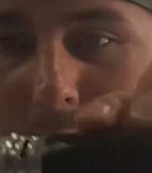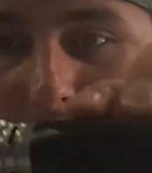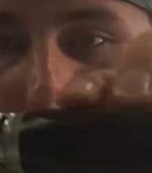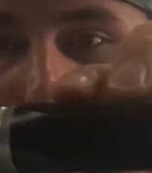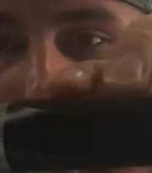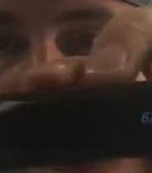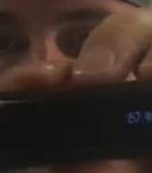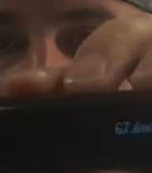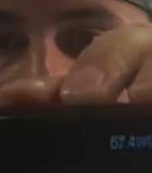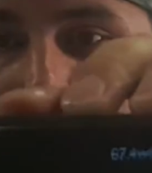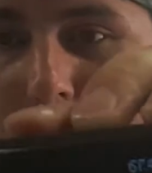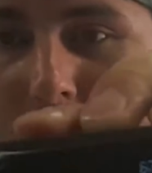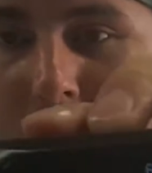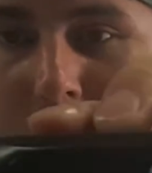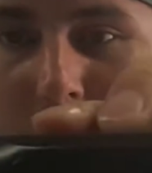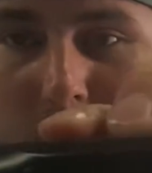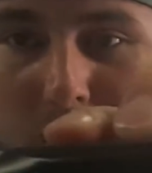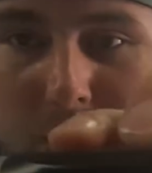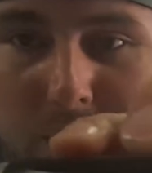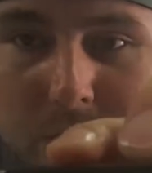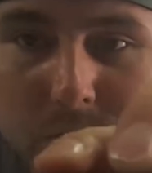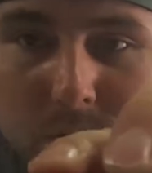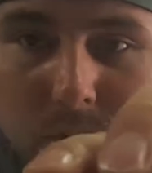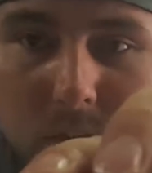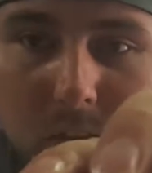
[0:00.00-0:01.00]
mode
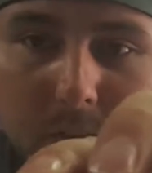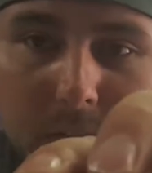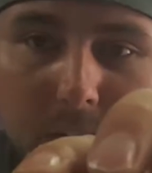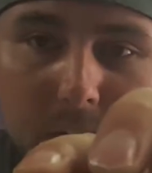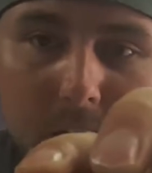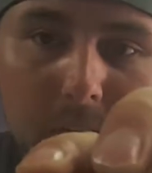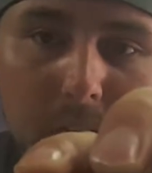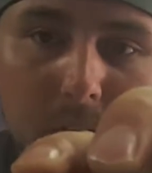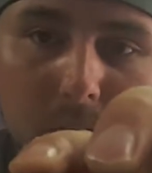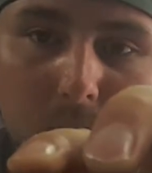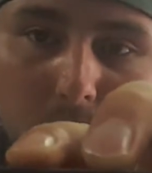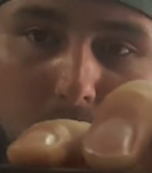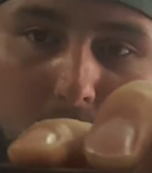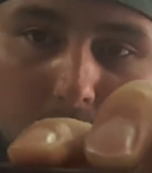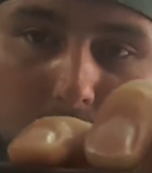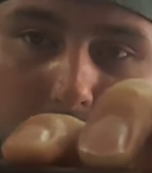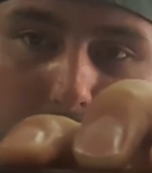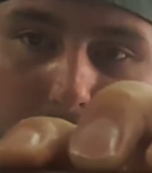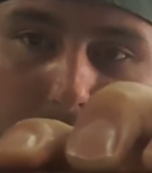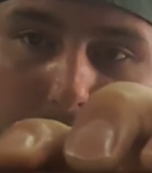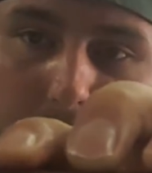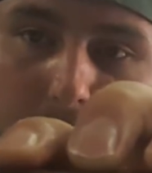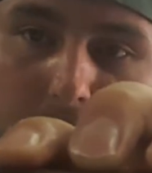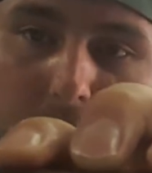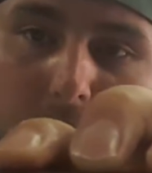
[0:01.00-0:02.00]
unless you have never
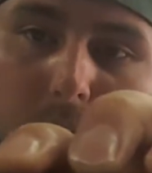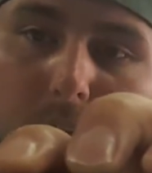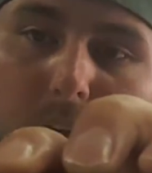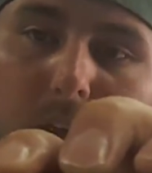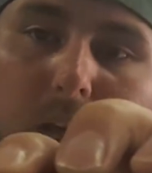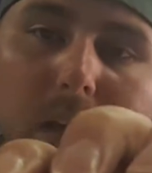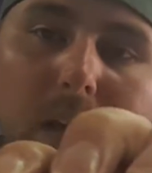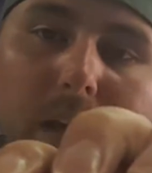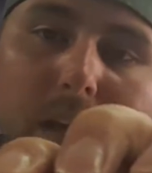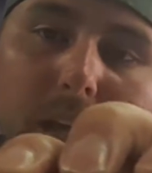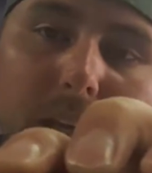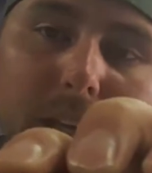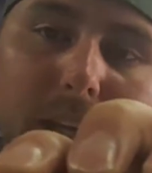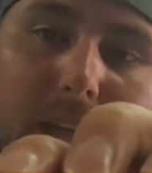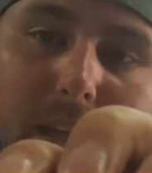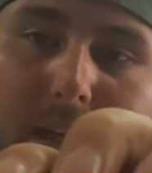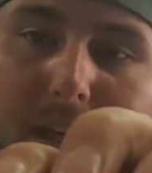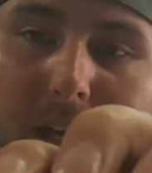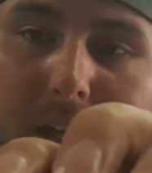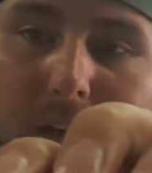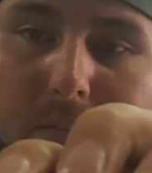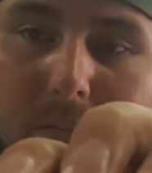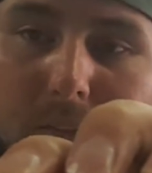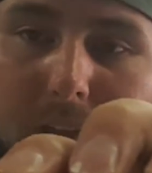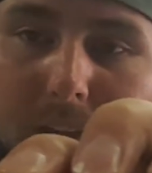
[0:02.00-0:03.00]
ran any
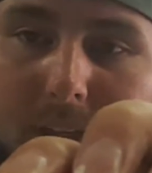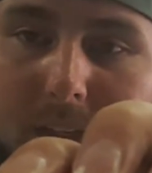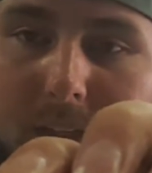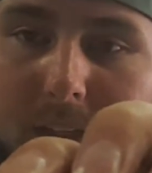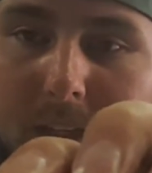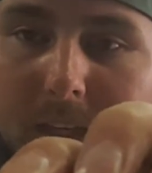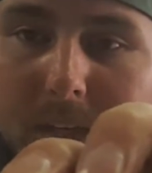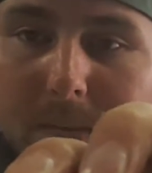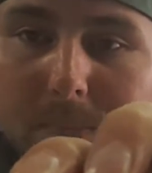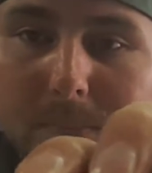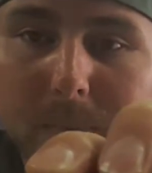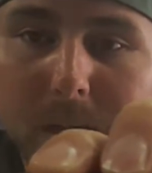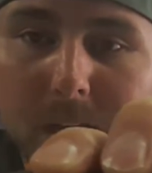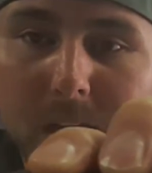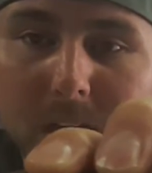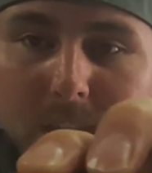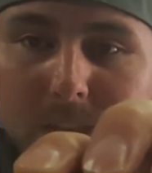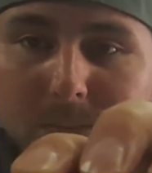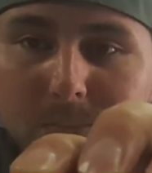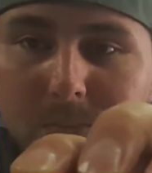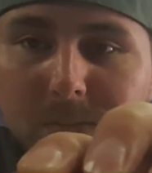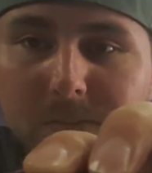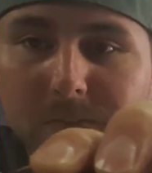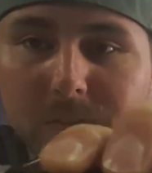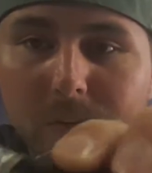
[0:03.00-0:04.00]
kind of regulated
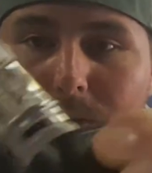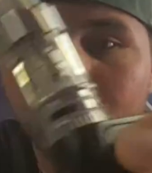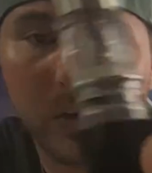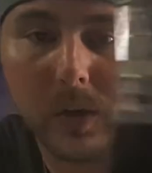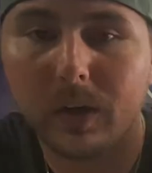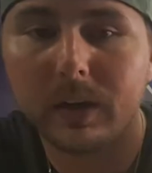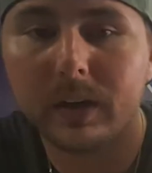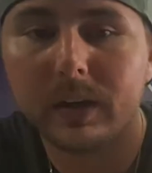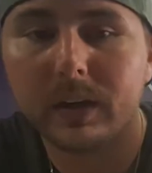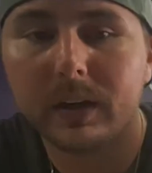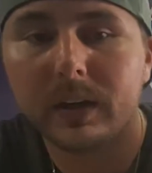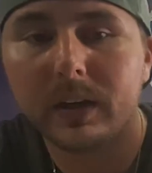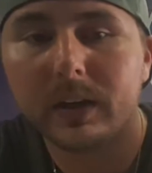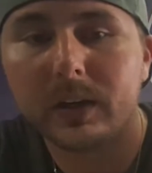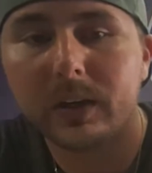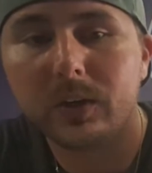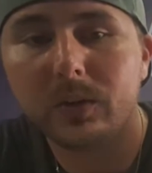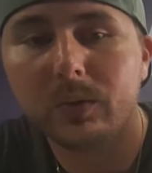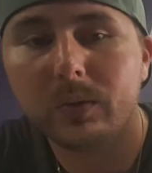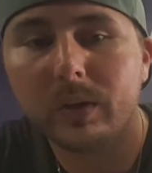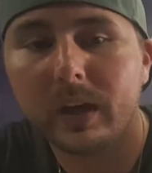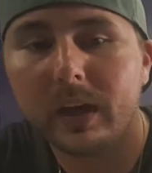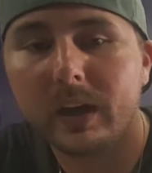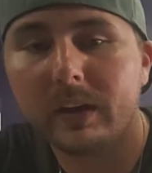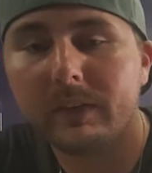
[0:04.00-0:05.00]
box before.
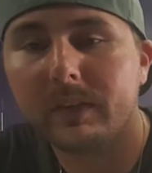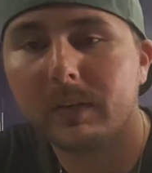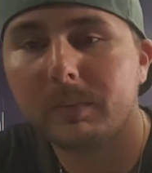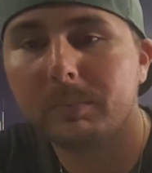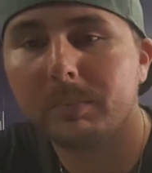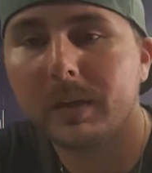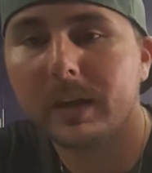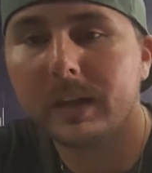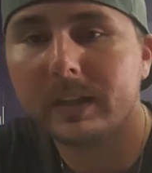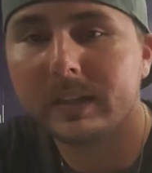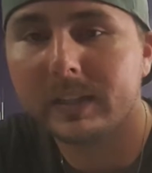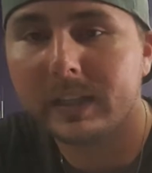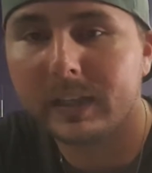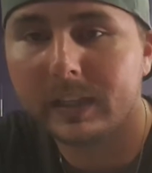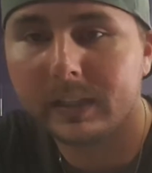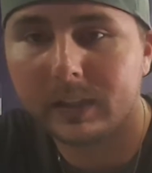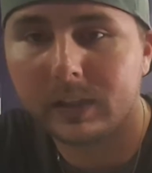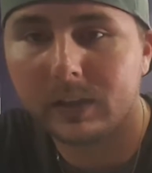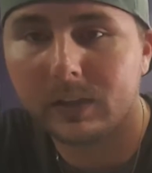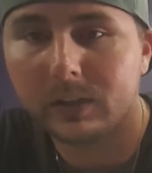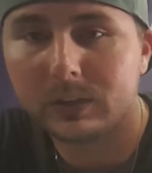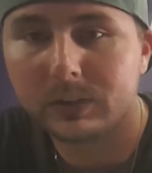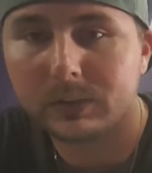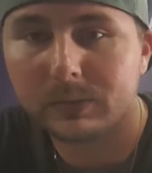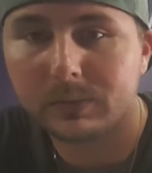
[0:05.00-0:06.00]
You have a button that
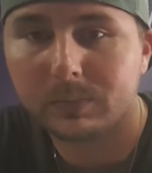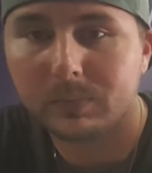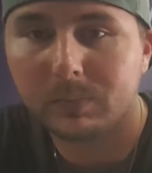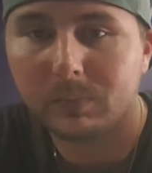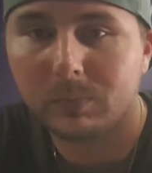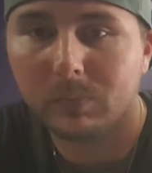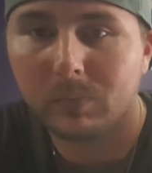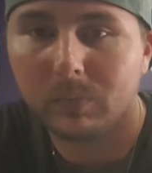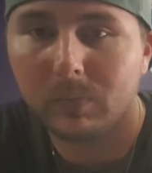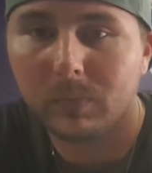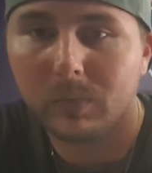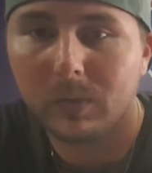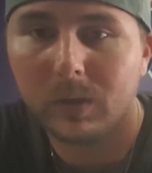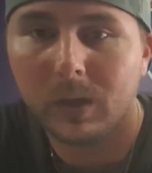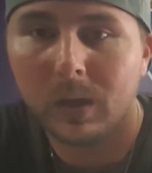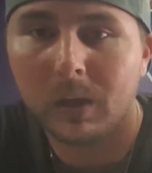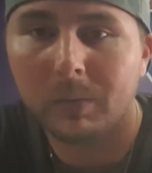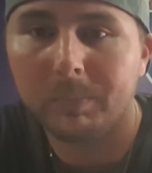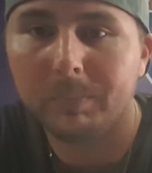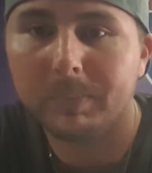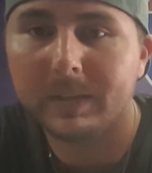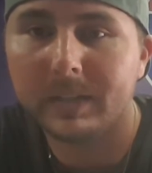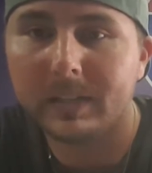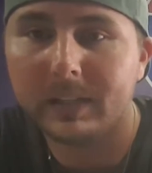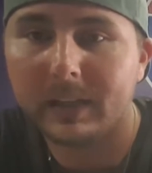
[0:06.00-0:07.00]
goes
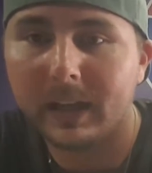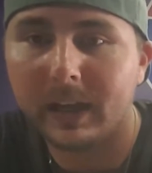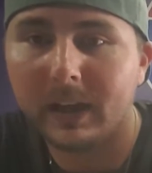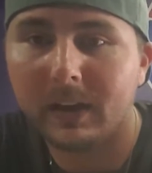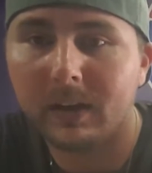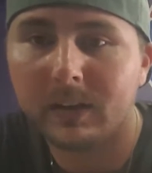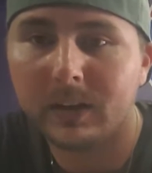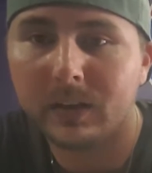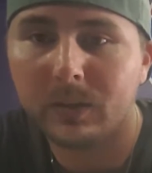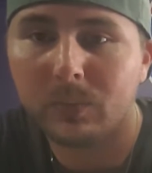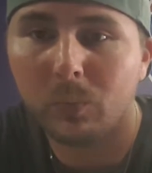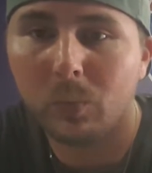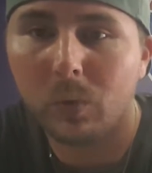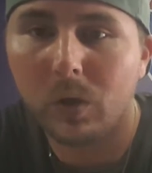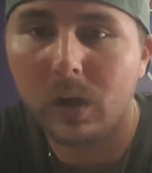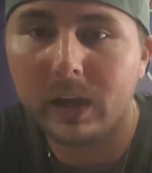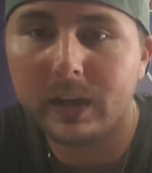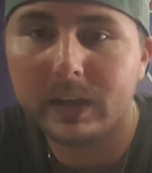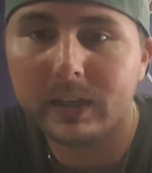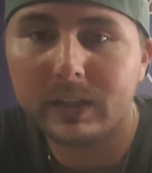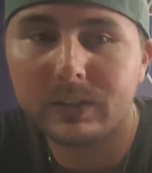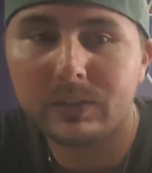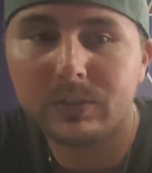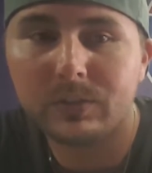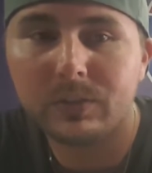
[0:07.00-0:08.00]
up and down in
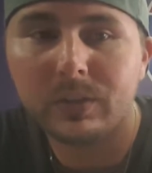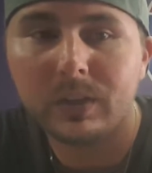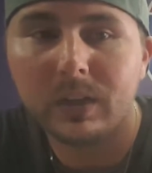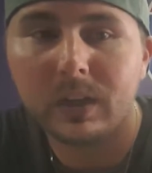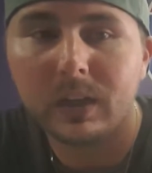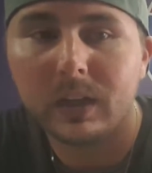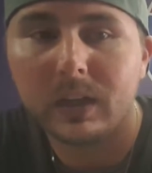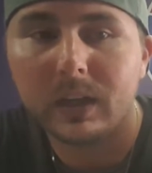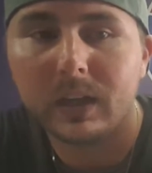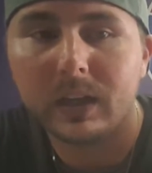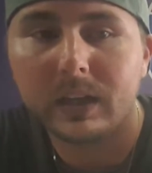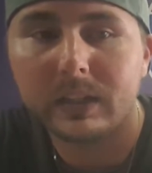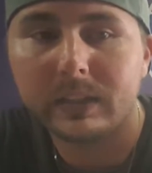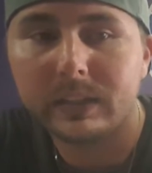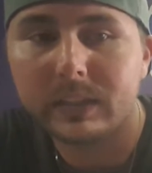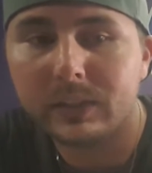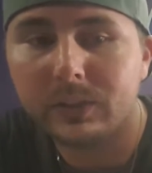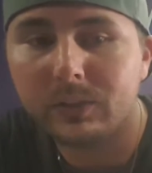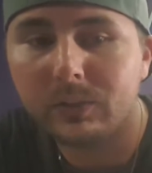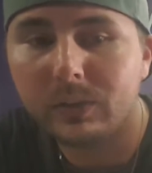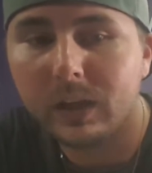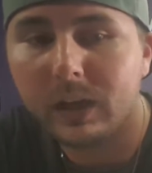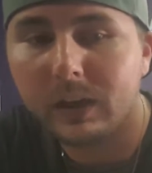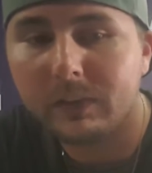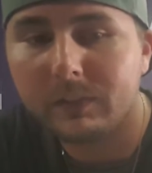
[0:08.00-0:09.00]
wattage, and then
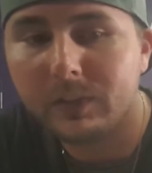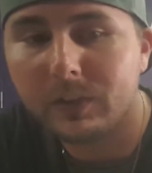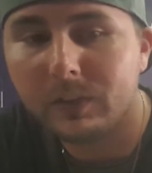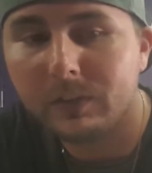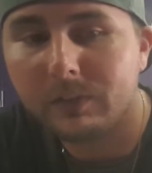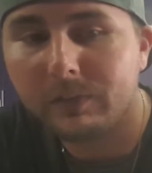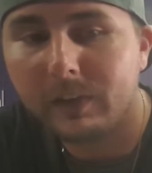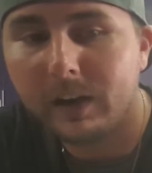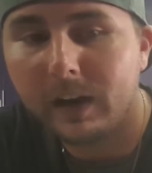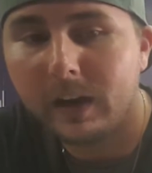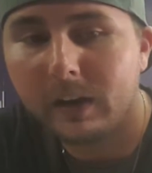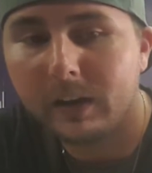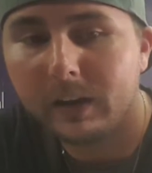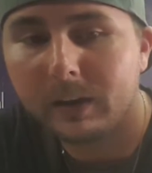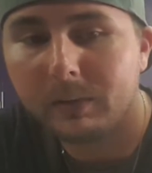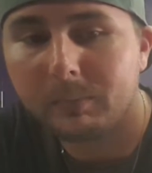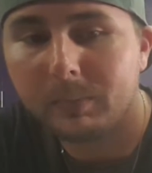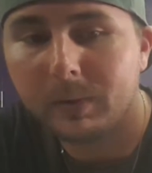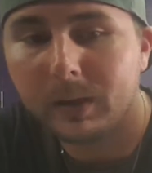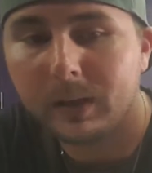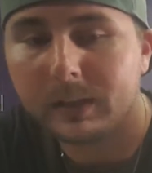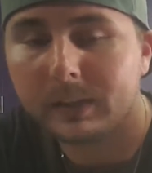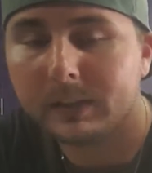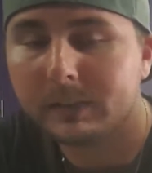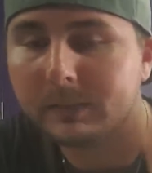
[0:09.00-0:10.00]
you have your firing
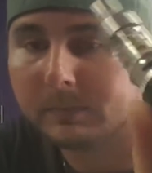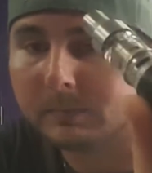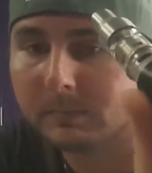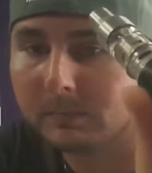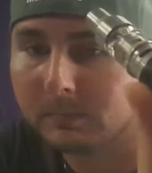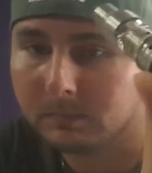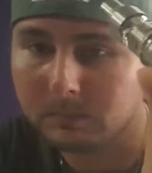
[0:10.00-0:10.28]
button.